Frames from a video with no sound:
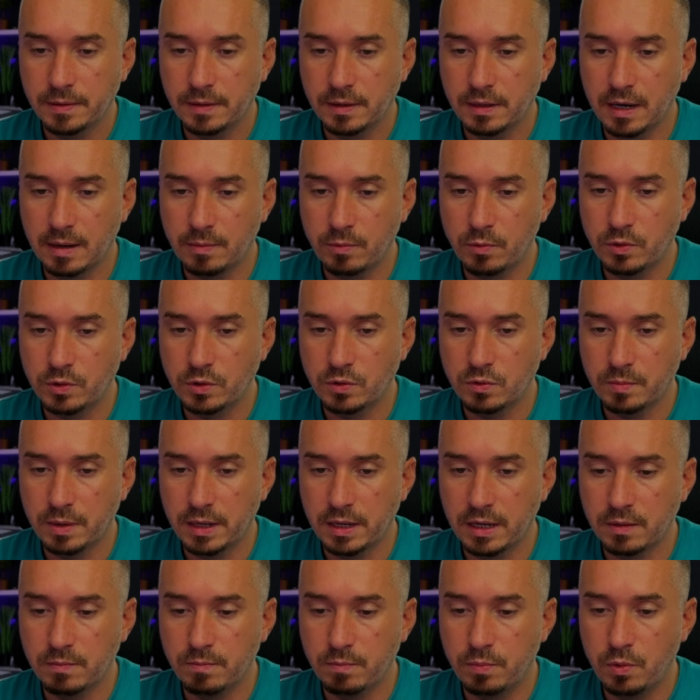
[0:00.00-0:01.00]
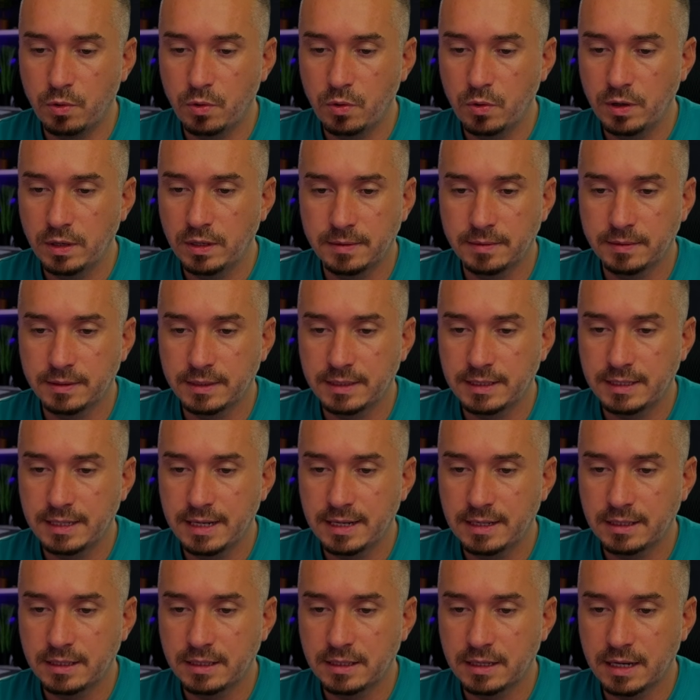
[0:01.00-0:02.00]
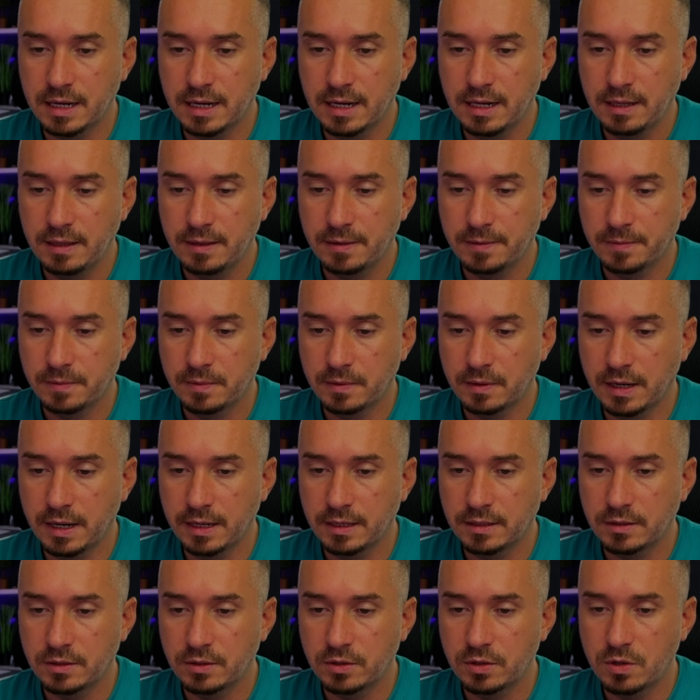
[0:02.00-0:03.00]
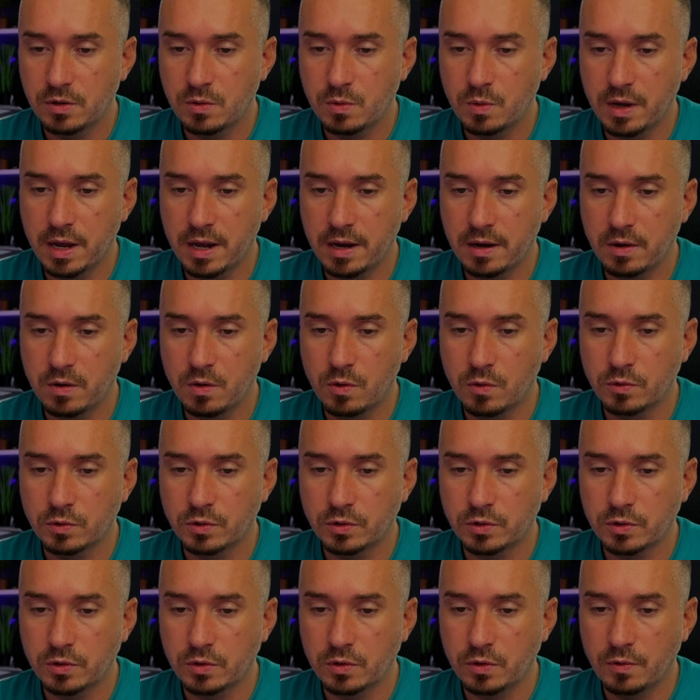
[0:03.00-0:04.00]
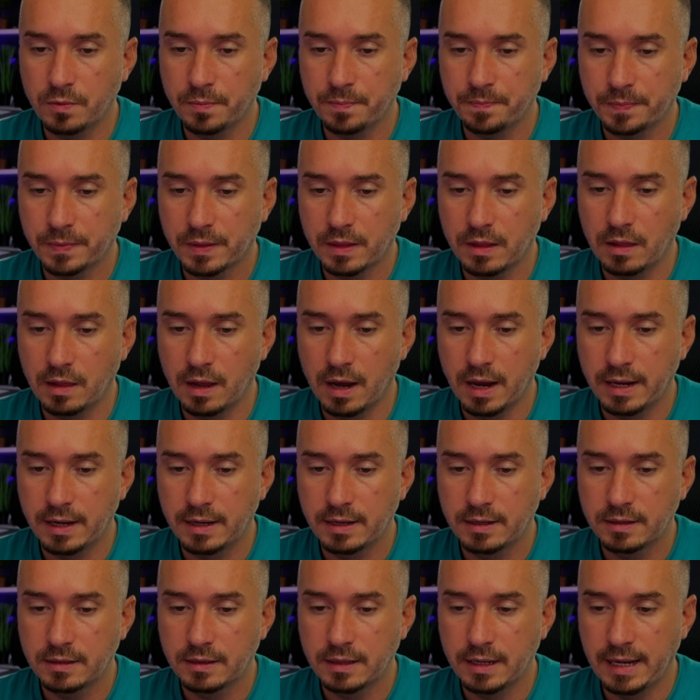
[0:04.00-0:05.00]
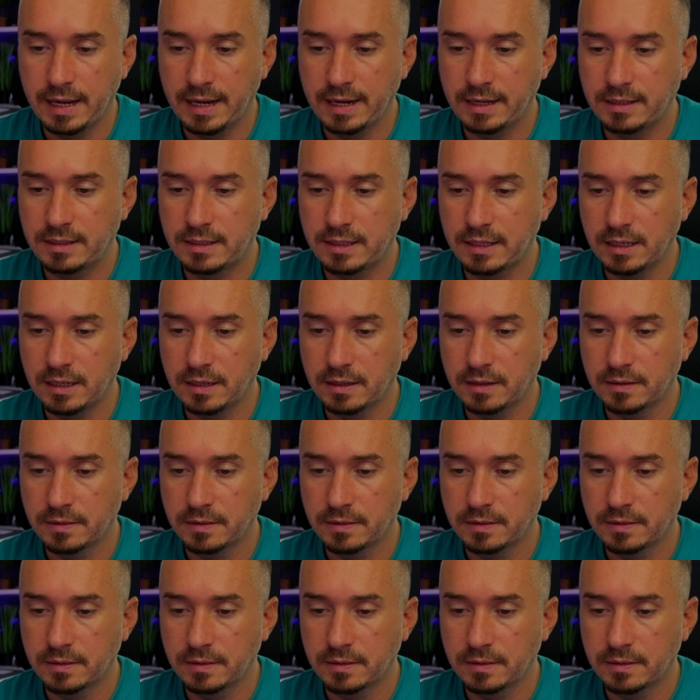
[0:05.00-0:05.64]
And I'm going to make it bold, center it like so, and also like 18,